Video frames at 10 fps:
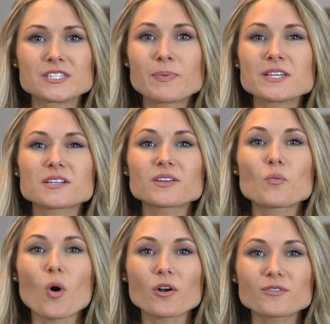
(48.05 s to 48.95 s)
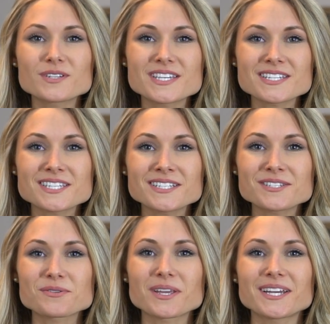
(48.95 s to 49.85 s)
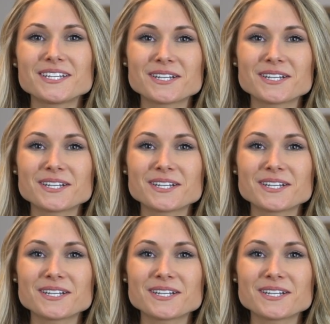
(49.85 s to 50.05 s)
is basically water resistant so that he